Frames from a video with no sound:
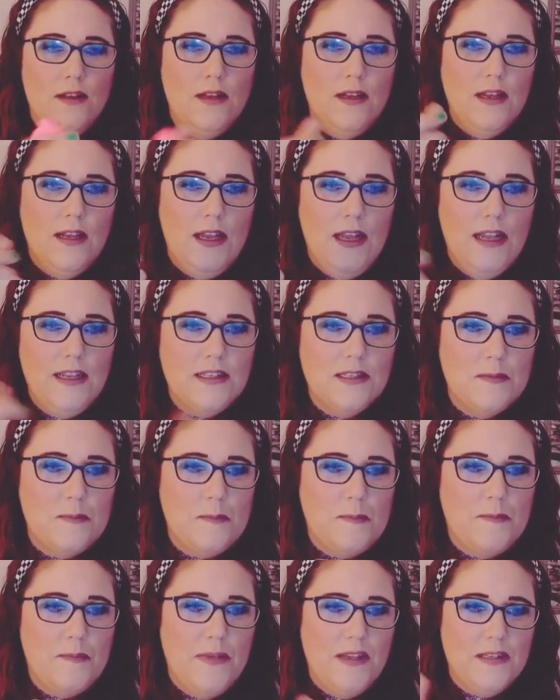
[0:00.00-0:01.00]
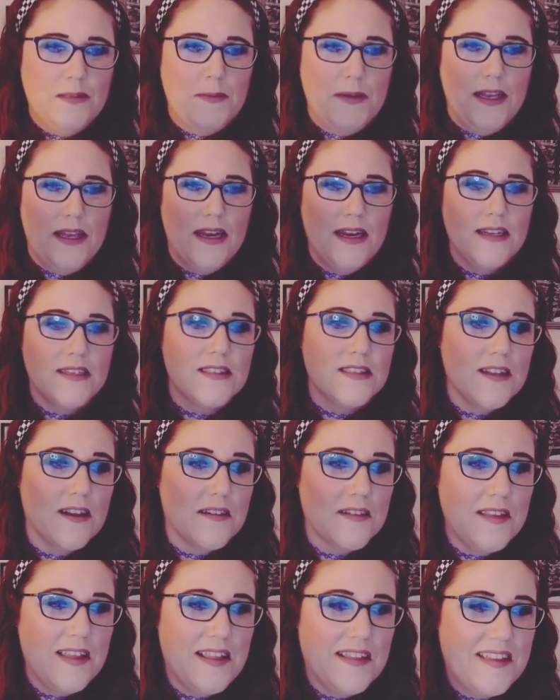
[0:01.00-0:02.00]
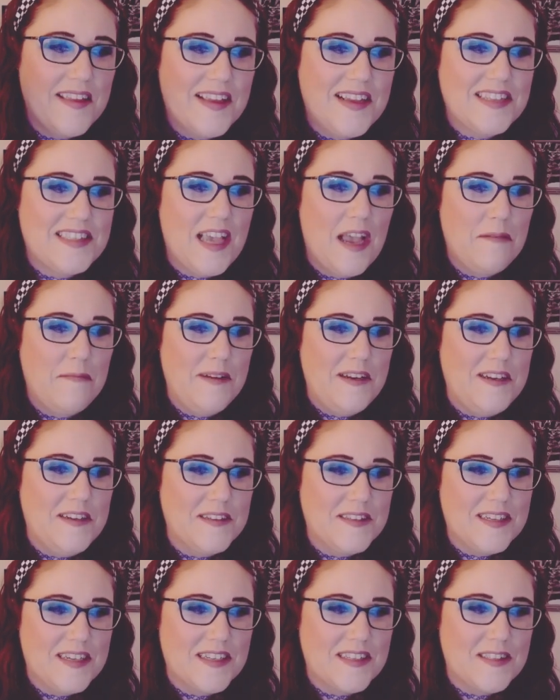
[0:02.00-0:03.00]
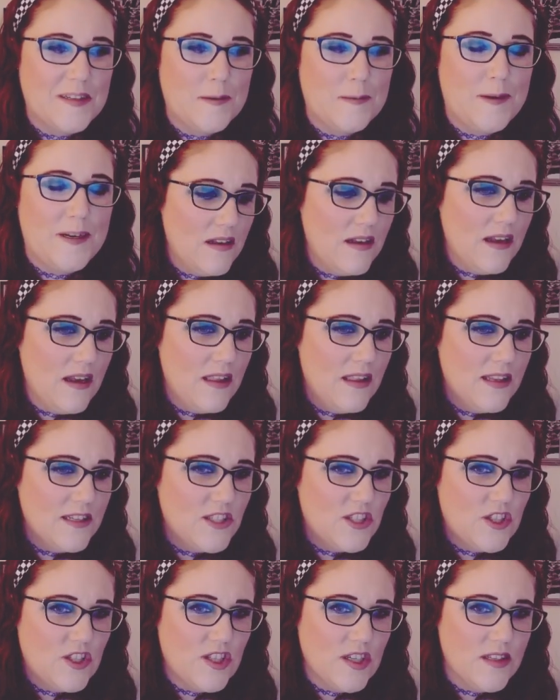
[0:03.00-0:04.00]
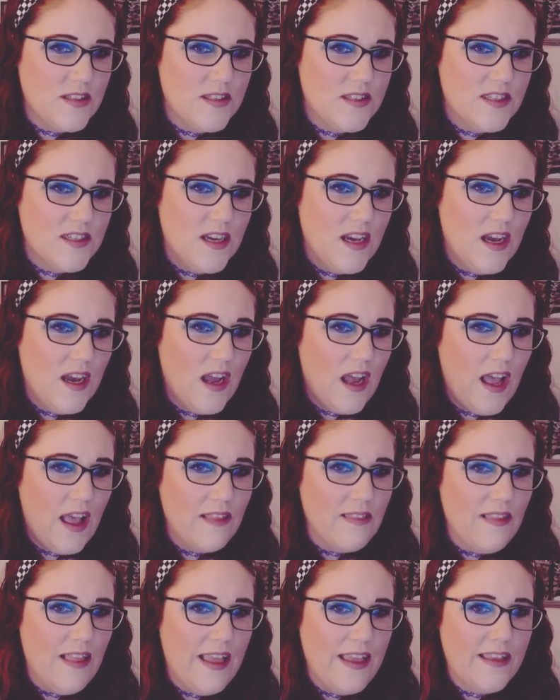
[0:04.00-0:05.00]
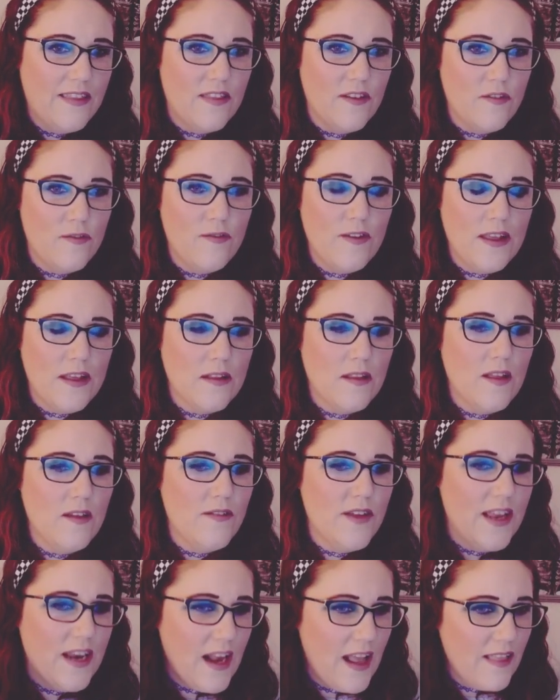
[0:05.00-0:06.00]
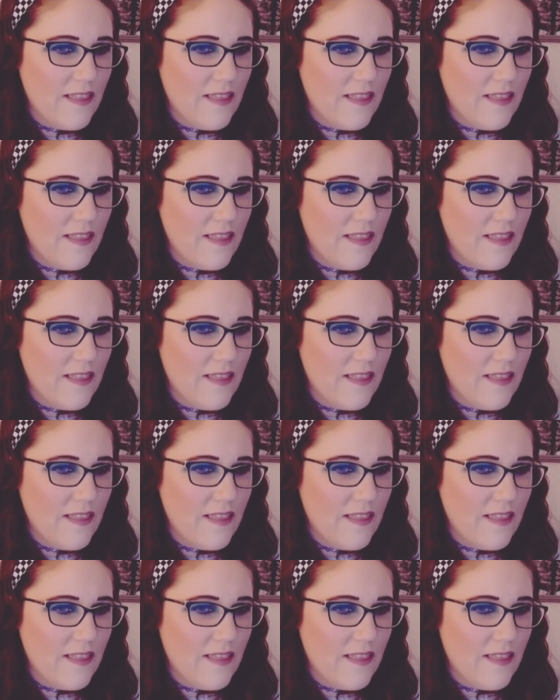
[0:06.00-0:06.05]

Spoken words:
It's been getting stuck lately because I've been using it so much. It's just, I like the feel of it.